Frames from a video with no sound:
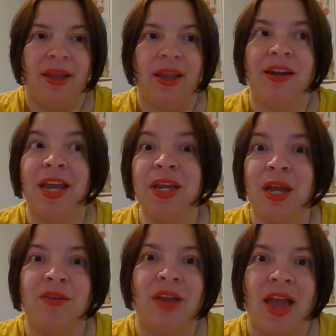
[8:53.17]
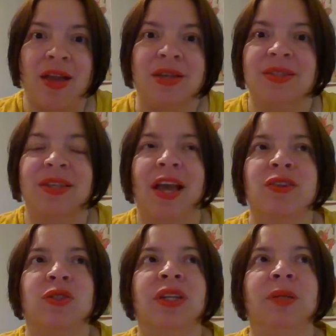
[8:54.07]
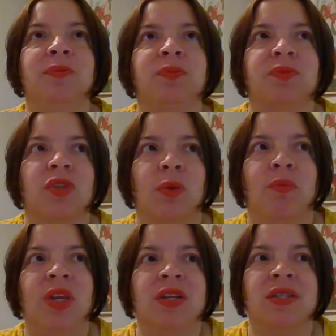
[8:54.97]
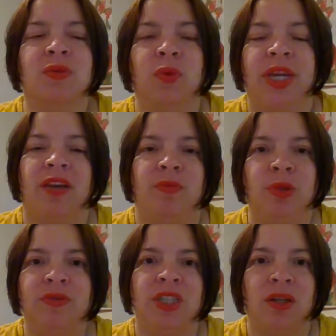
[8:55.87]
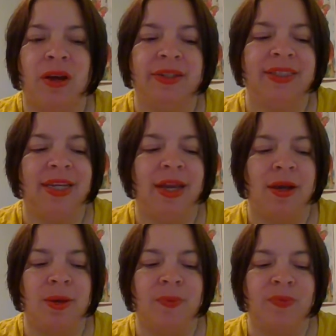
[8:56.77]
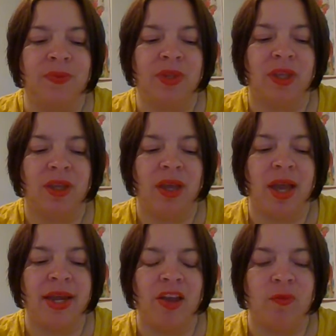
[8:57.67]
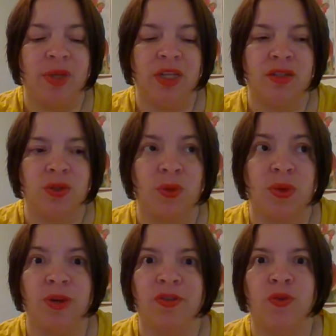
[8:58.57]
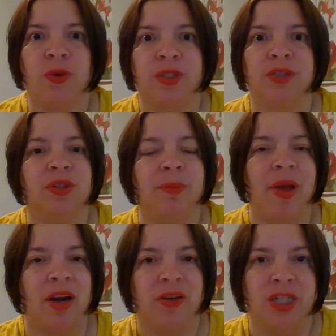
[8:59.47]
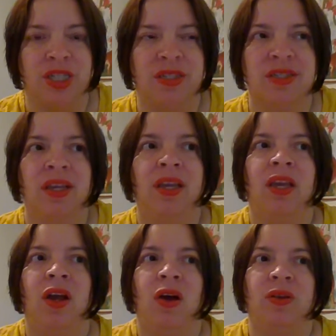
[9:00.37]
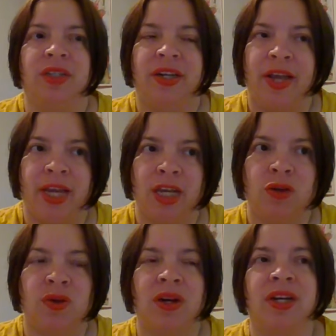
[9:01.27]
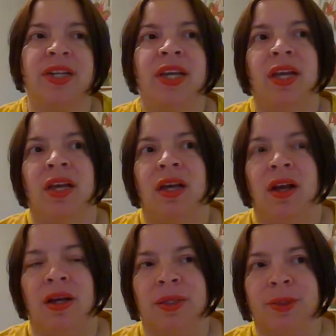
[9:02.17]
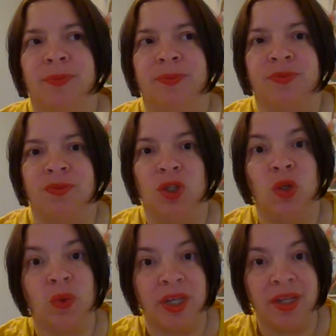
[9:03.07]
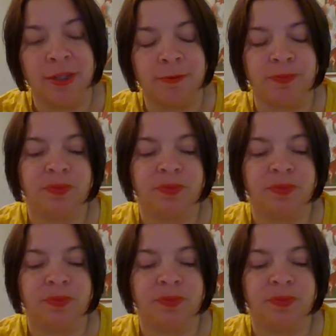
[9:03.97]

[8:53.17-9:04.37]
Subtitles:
And I have asked, actually, because we have moved a lot, I have been to 3 or 4 different parishes under ACROD, Greek